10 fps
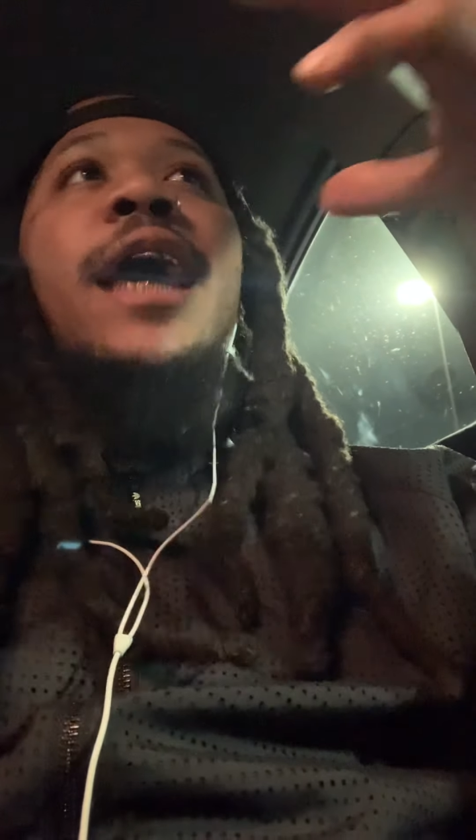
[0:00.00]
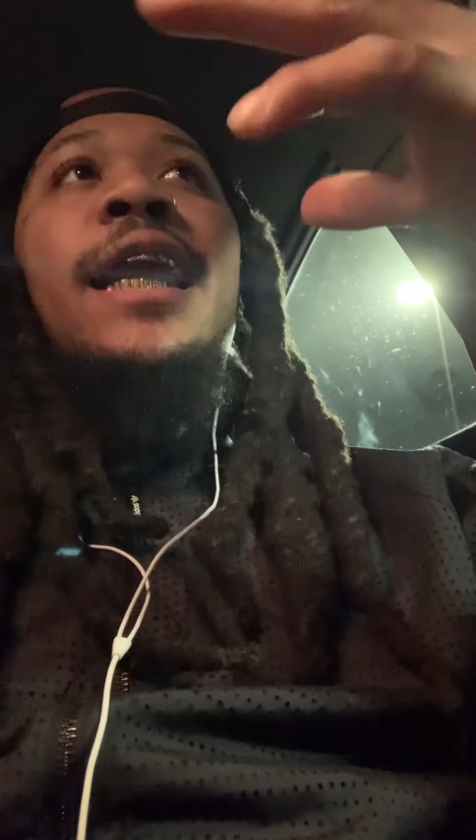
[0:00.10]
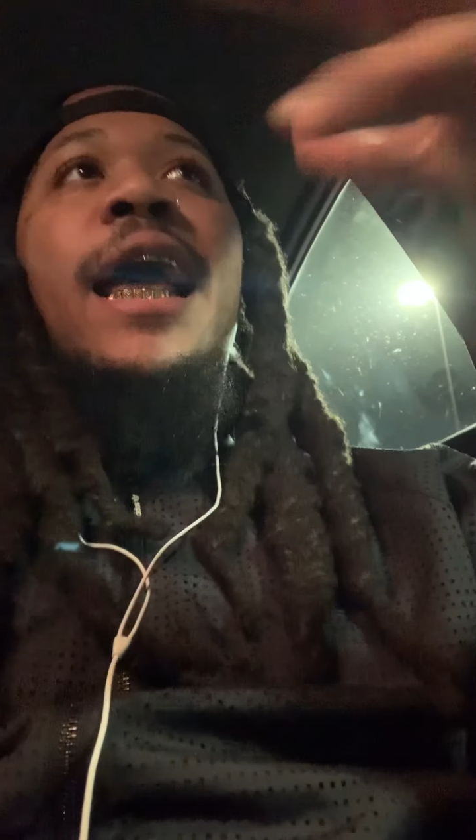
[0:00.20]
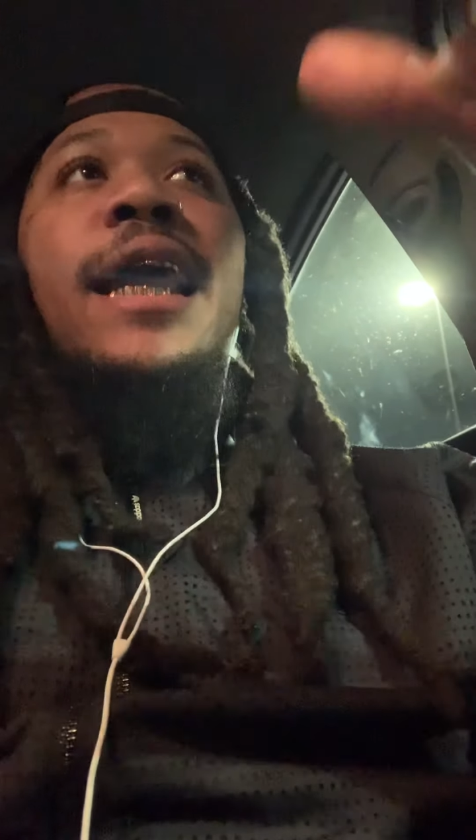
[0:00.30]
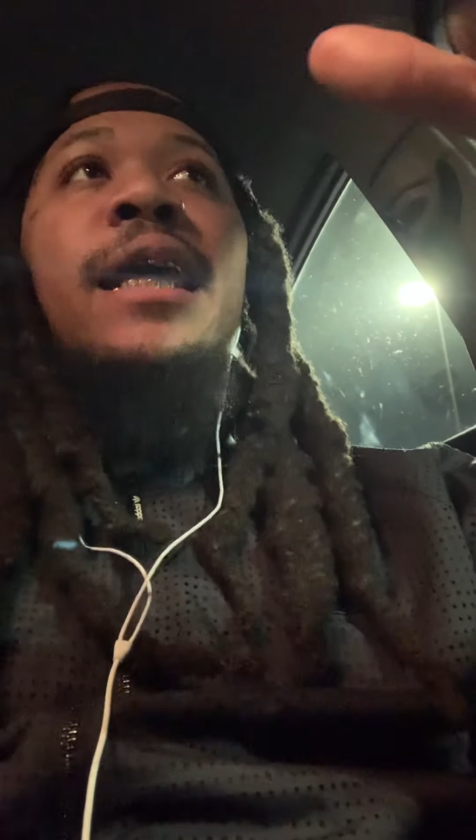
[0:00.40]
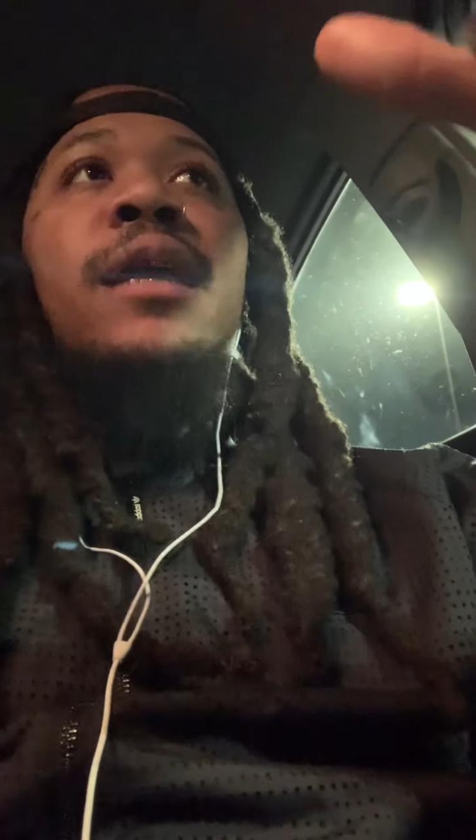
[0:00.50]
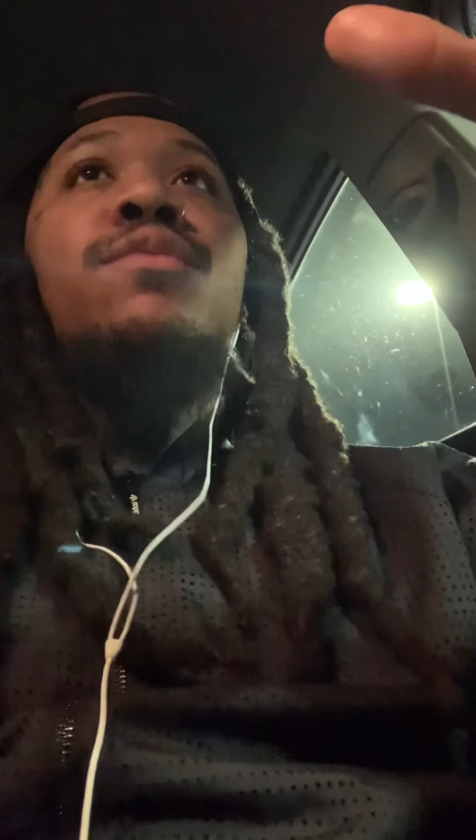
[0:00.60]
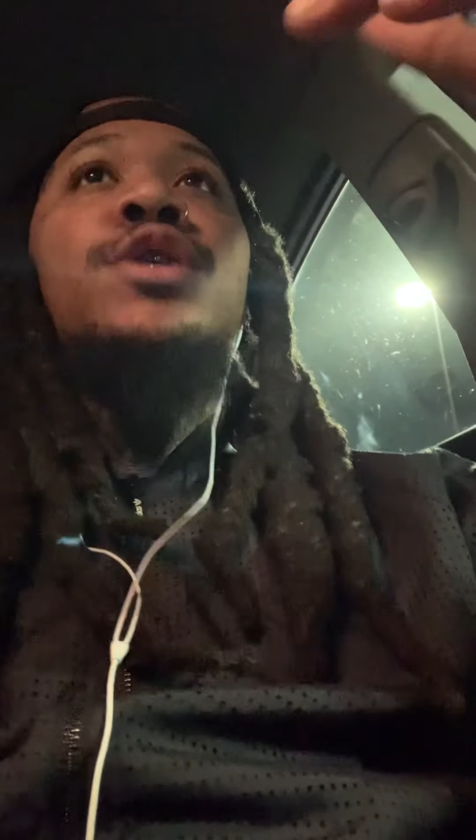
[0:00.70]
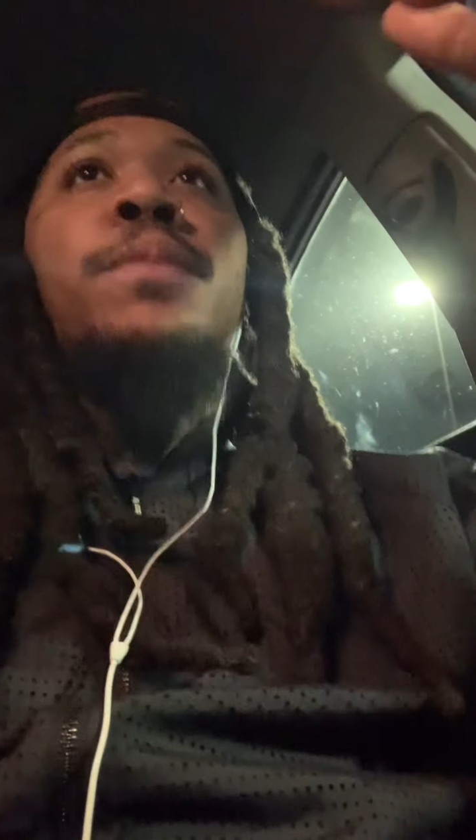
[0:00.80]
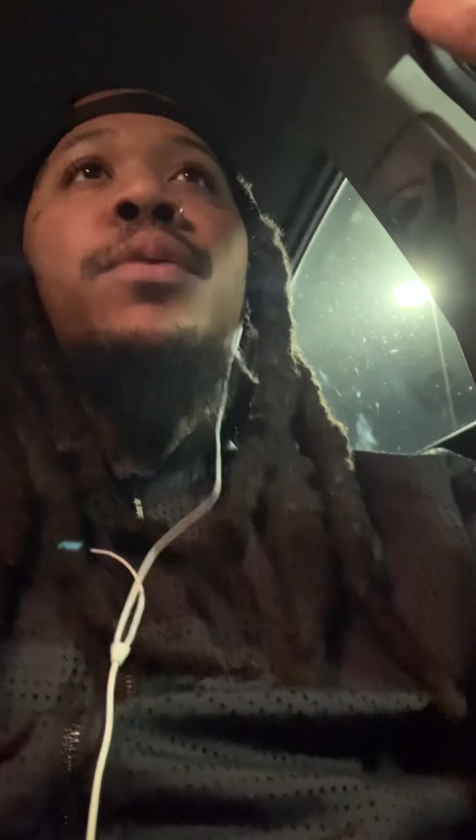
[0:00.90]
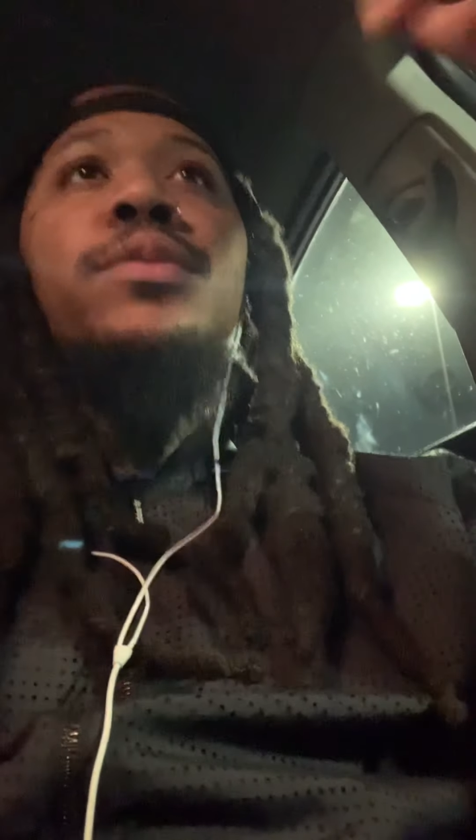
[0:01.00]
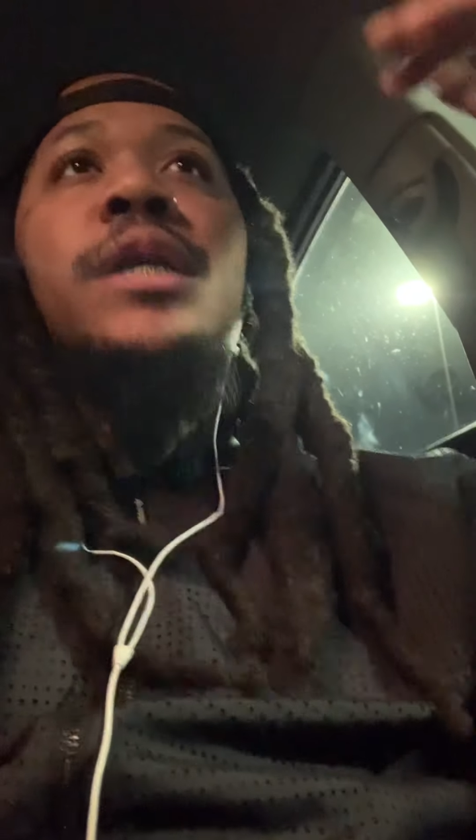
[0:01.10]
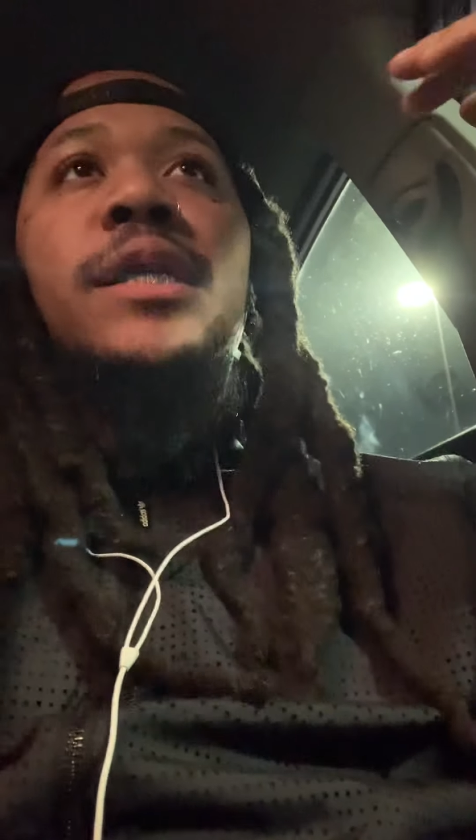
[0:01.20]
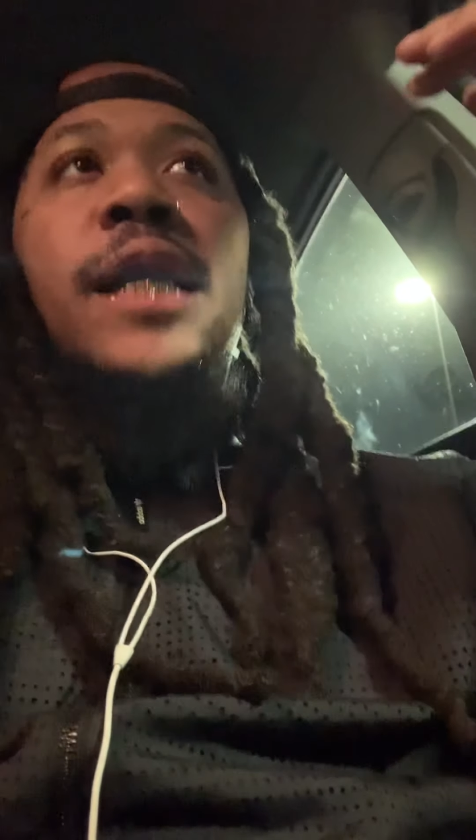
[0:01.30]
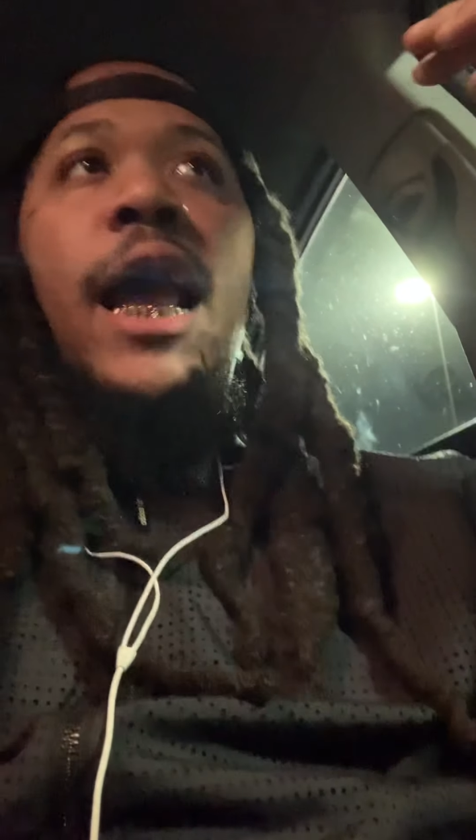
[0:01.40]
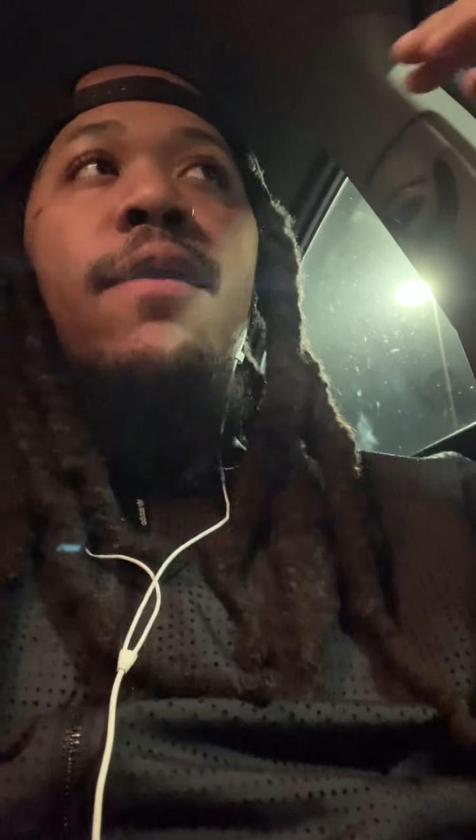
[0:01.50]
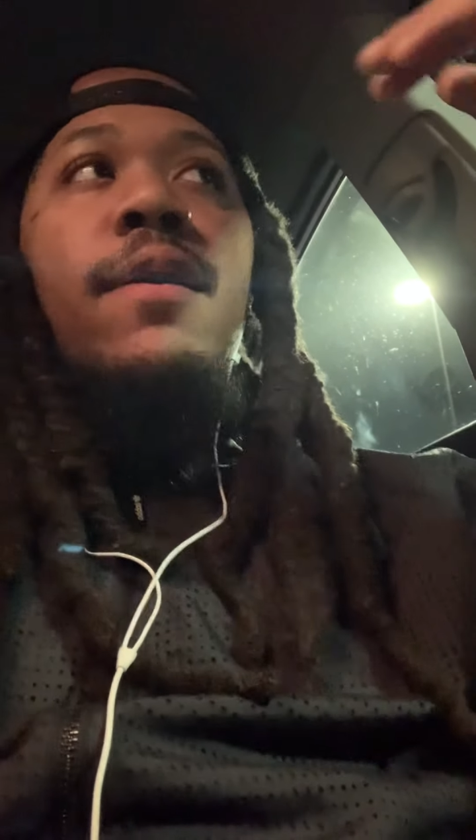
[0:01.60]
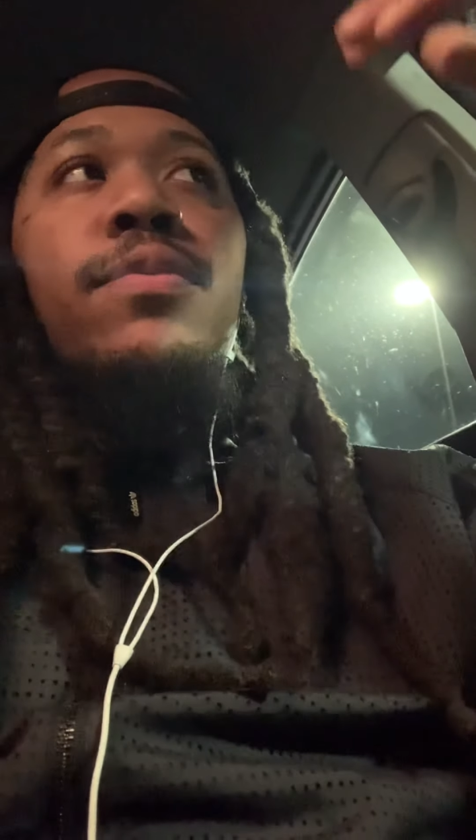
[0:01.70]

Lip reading: And I get it. You're supposed to protect